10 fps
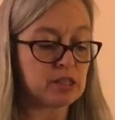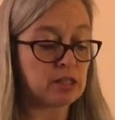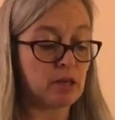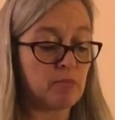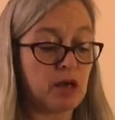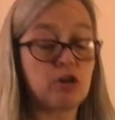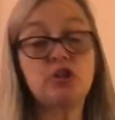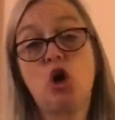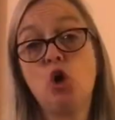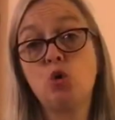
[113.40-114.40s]
compares
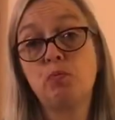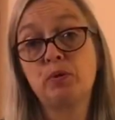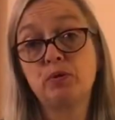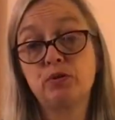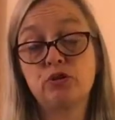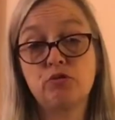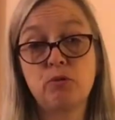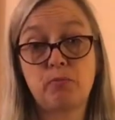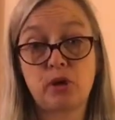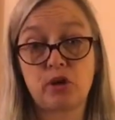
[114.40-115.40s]
hope to a
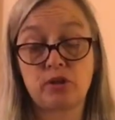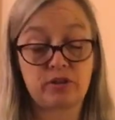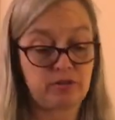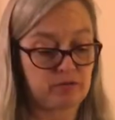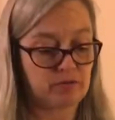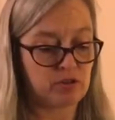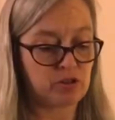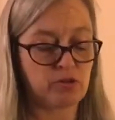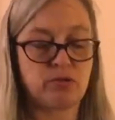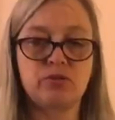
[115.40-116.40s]
bird.
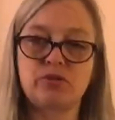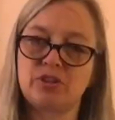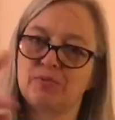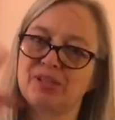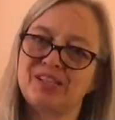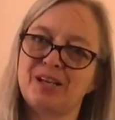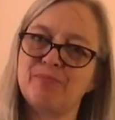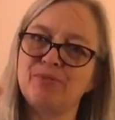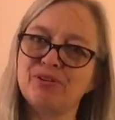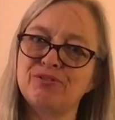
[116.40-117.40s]
So those are some
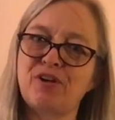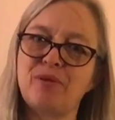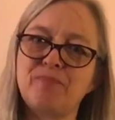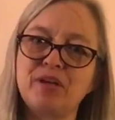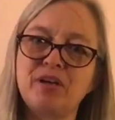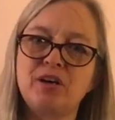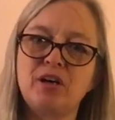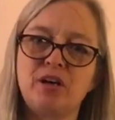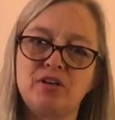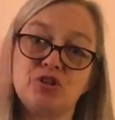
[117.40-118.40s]
examples from
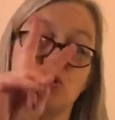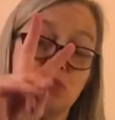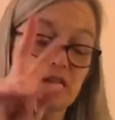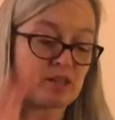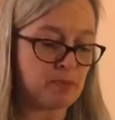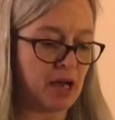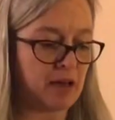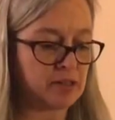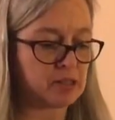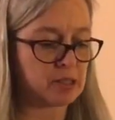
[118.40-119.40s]
2 weeks
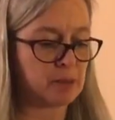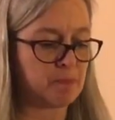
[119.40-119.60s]
past.